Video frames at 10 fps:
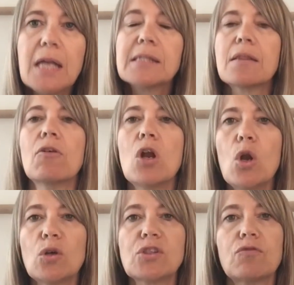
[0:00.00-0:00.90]
So there are
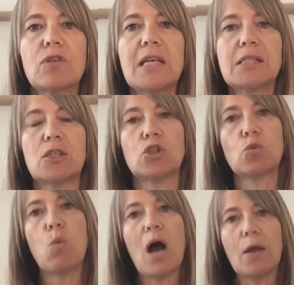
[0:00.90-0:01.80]
lots of
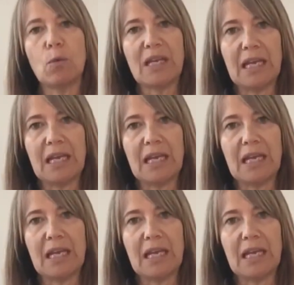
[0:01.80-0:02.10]
reasons why we